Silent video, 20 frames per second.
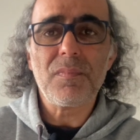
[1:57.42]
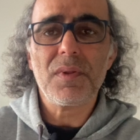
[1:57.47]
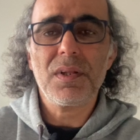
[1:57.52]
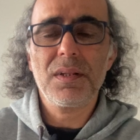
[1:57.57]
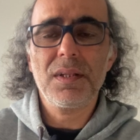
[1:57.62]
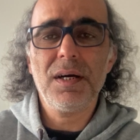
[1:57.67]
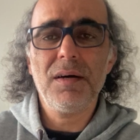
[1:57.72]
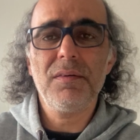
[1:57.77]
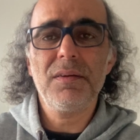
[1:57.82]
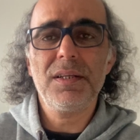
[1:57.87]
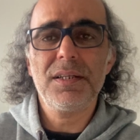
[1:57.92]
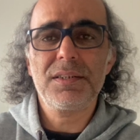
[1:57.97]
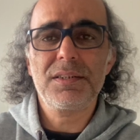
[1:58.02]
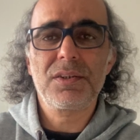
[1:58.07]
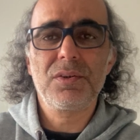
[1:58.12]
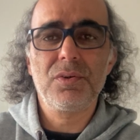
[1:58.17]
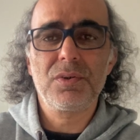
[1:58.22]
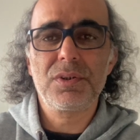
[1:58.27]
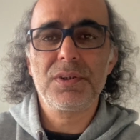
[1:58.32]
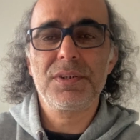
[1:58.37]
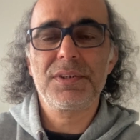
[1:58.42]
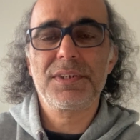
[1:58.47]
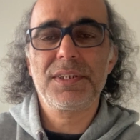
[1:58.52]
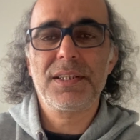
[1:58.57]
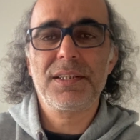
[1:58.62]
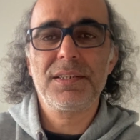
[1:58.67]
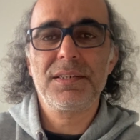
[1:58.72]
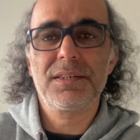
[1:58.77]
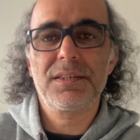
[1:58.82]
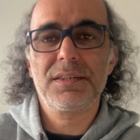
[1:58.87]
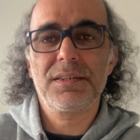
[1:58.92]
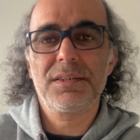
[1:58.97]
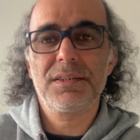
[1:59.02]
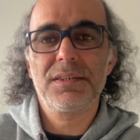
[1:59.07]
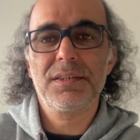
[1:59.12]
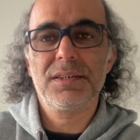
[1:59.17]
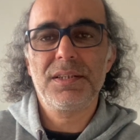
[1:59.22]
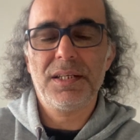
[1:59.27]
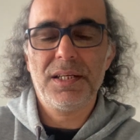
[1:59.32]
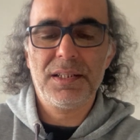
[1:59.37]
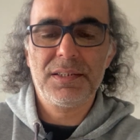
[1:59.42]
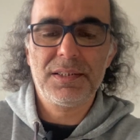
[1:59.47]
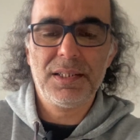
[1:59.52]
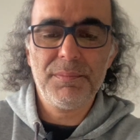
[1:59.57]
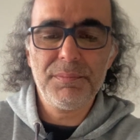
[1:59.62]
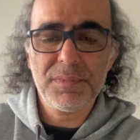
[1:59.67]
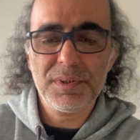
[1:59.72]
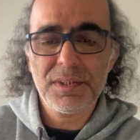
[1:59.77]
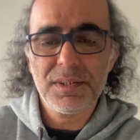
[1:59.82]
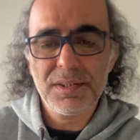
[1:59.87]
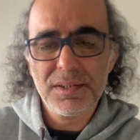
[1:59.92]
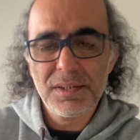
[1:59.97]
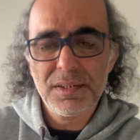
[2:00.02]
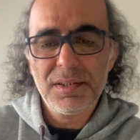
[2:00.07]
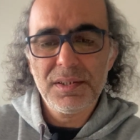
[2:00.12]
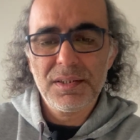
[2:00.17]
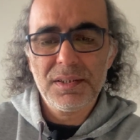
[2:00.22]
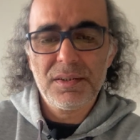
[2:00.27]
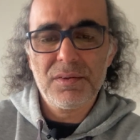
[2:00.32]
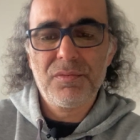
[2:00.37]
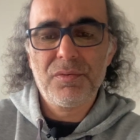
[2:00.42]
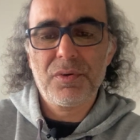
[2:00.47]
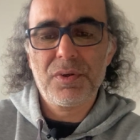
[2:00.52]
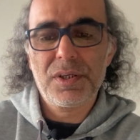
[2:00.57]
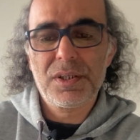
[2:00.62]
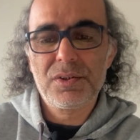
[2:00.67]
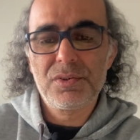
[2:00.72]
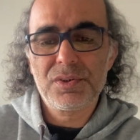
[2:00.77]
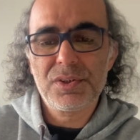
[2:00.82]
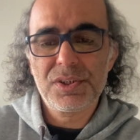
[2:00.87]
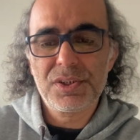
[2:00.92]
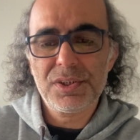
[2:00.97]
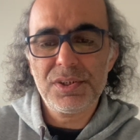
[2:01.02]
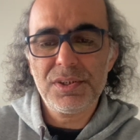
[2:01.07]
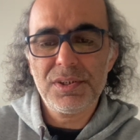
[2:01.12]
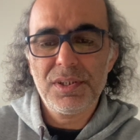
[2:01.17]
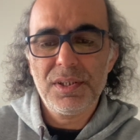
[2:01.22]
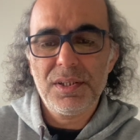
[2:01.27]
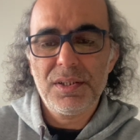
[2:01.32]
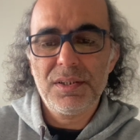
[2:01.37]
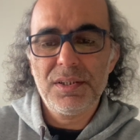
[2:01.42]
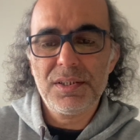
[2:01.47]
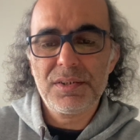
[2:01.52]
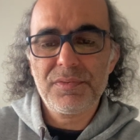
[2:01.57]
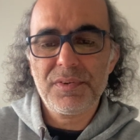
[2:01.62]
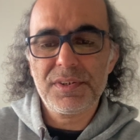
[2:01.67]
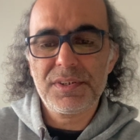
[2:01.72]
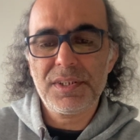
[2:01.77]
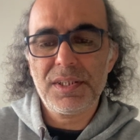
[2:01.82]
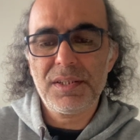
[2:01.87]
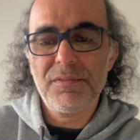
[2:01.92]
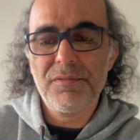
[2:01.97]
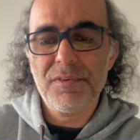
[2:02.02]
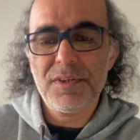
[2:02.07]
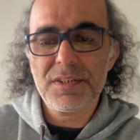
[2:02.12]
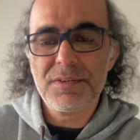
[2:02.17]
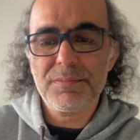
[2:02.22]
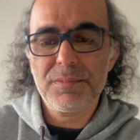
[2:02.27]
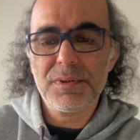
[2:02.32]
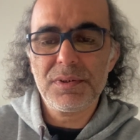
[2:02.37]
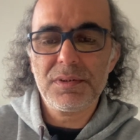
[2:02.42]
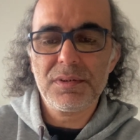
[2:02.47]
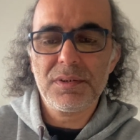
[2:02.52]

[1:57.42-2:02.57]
Now let's go to the second attempt for acquisition. This was an investment